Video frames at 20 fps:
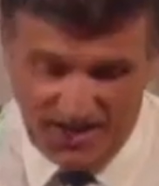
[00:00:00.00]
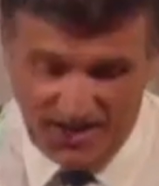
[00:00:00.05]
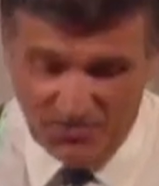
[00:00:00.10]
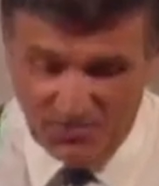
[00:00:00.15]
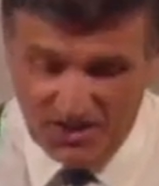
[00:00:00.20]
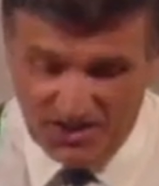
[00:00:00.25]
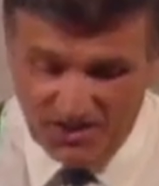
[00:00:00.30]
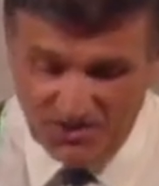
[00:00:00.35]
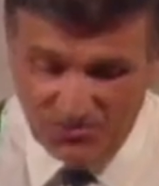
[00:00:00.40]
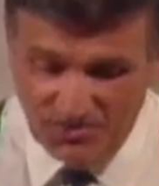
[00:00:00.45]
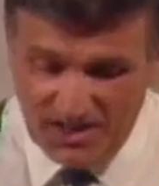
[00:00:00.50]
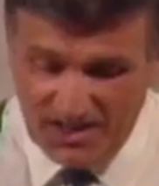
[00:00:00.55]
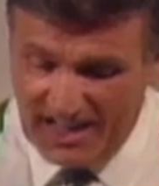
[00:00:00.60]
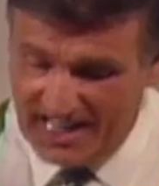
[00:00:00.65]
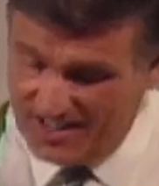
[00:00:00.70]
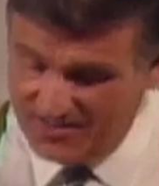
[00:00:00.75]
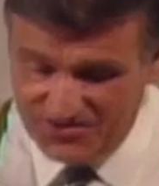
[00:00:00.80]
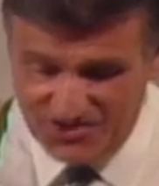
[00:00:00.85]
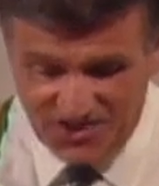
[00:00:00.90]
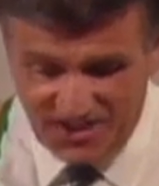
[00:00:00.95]
and we can really
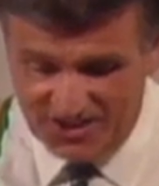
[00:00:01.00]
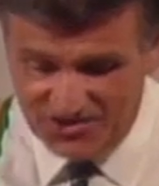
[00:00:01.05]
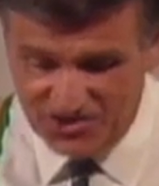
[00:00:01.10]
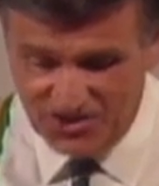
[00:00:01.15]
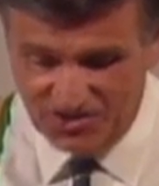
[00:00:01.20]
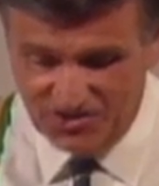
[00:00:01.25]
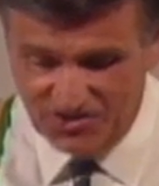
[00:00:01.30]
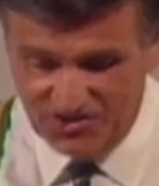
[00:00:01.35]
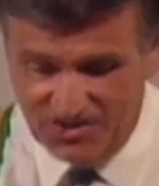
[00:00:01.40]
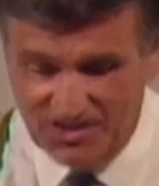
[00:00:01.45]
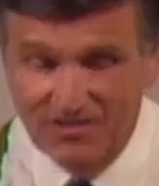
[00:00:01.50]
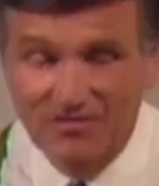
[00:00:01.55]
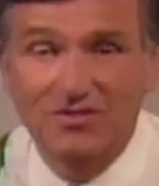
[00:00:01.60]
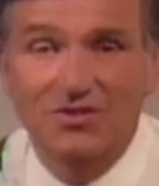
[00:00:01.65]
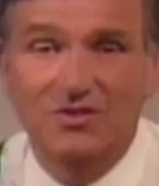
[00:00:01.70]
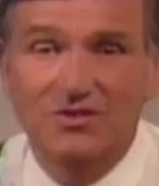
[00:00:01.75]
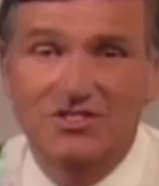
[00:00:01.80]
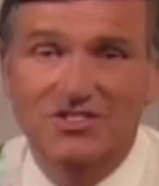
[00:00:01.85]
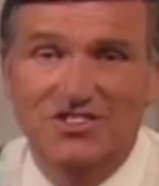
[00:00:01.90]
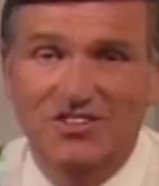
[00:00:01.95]
have such a good
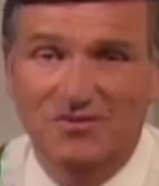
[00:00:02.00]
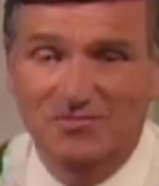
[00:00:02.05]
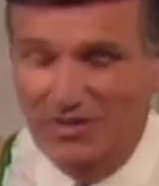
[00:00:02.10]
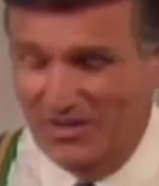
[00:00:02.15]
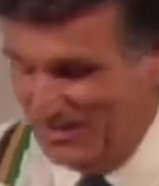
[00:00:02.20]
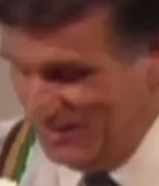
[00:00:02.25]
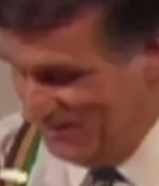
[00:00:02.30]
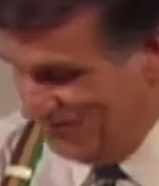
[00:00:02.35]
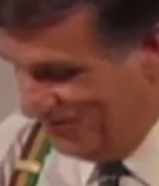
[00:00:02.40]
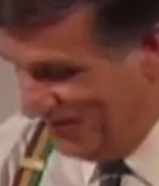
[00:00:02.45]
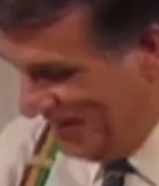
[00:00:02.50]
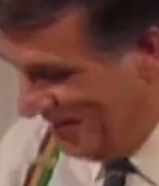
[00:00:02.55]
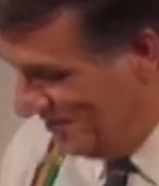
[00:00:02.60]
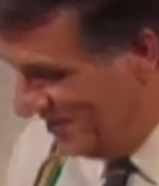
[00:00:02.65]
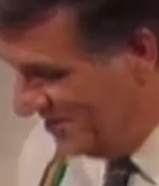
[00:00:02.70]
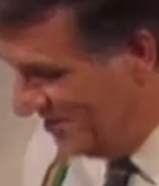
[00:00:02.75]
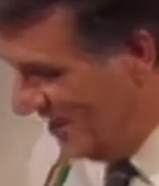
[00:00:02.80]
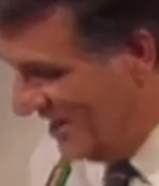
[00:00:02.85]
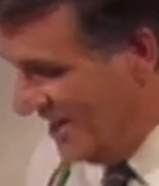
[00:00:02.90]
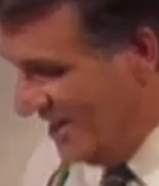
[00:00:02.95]
influence upon our
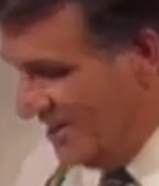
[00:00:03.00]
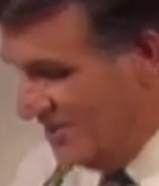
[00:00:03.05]
families.